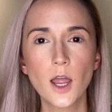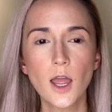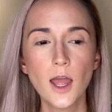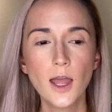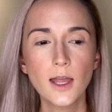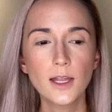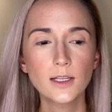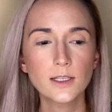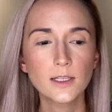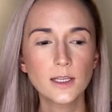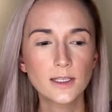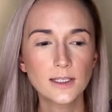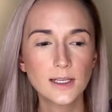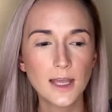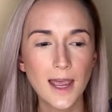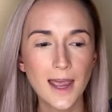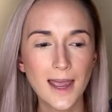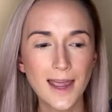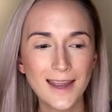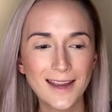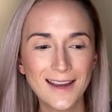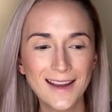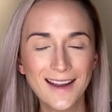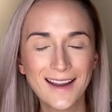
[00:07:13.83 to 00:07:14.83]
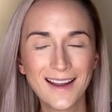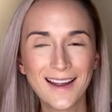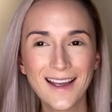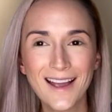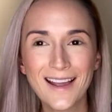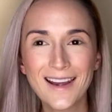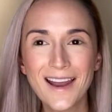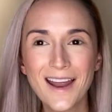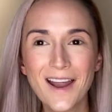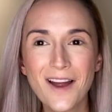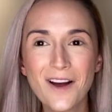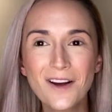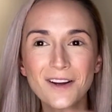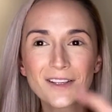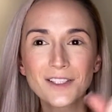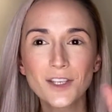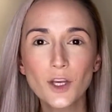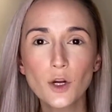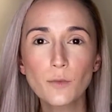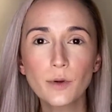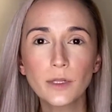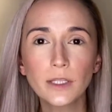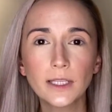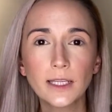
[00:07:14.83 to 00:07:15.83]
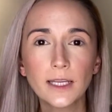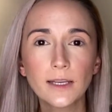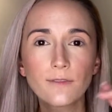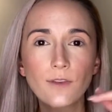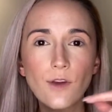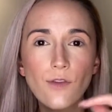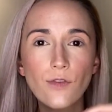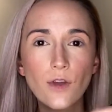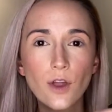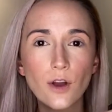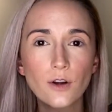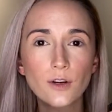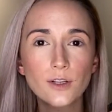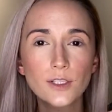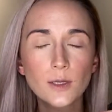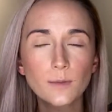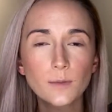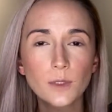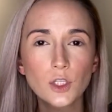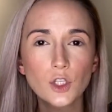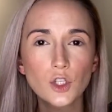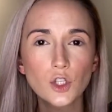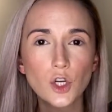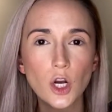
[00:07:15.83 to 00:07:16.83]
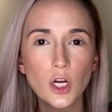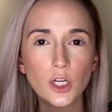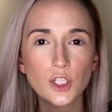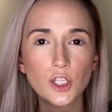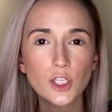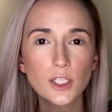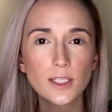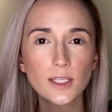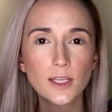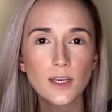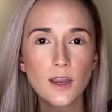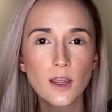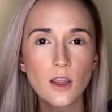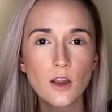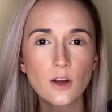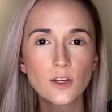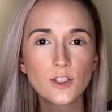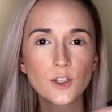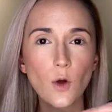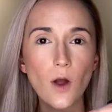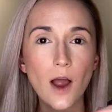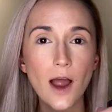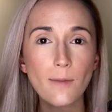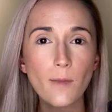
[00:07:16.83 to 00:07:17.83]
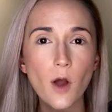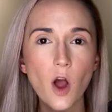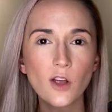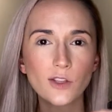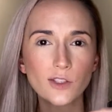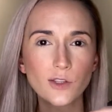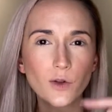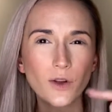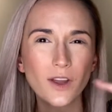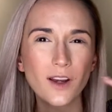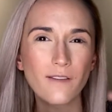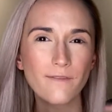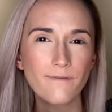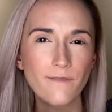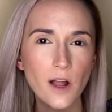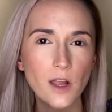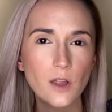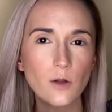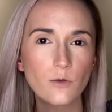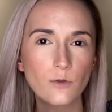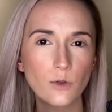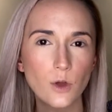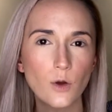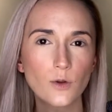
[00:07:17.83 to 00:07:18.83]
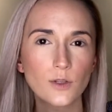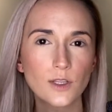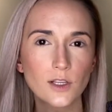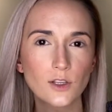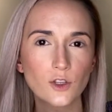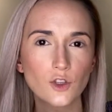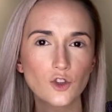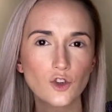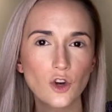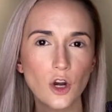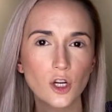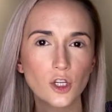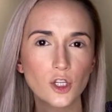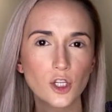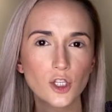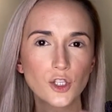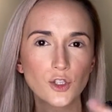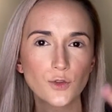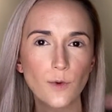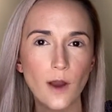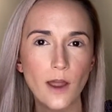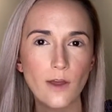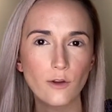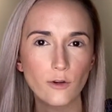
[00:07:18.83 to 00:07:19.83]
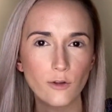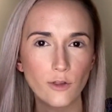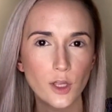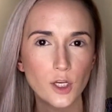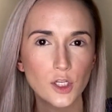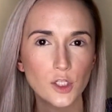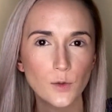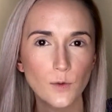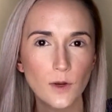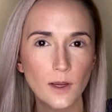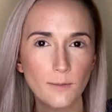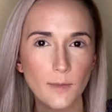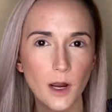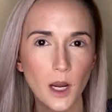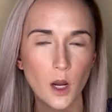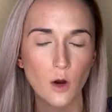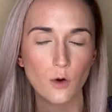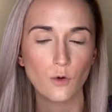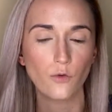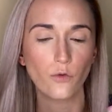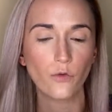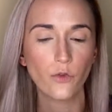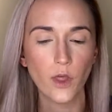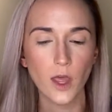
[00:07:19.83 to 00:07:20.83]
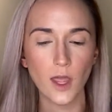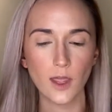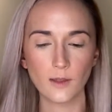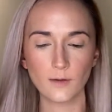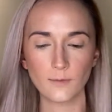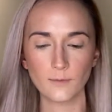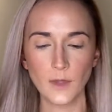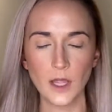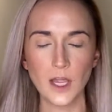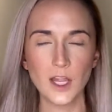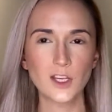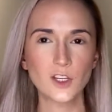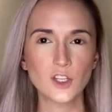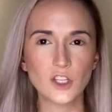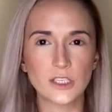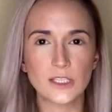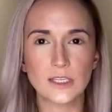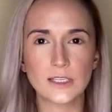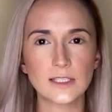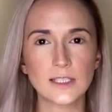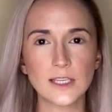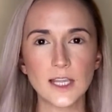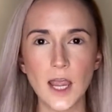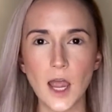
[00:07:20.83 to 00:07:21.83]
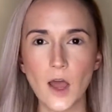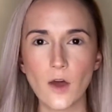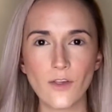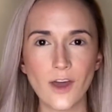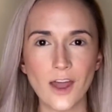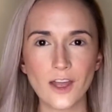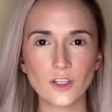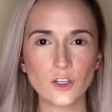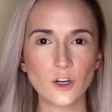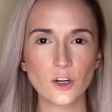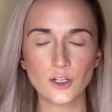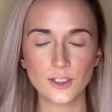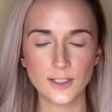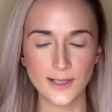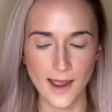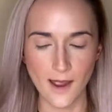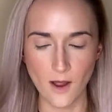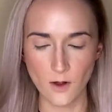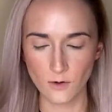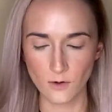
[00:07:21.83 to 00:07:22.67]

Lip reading: today, and I also believe that there are some instructions in here, so I'm also going to follow those instructions rather than doing my own thing, just to see how that turns out.